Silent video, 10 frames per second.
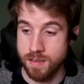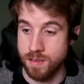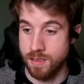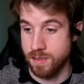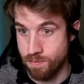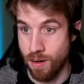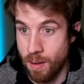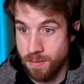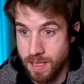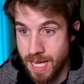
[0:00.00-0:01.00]
You can
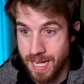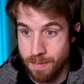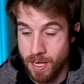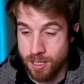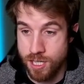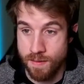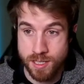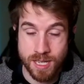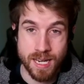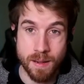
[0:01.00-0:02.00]
probably hit America
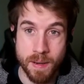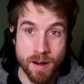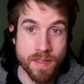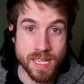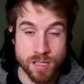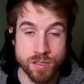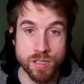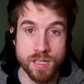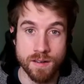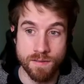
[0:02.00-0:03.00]
Chavez, you get 9 power. That's a
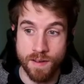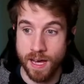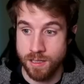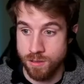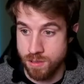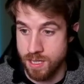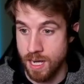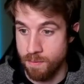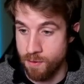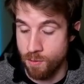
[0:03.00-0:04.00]
good value
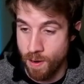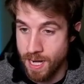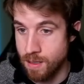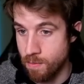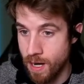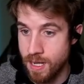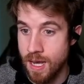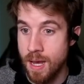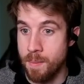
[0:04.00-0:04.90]
snipe for random, right?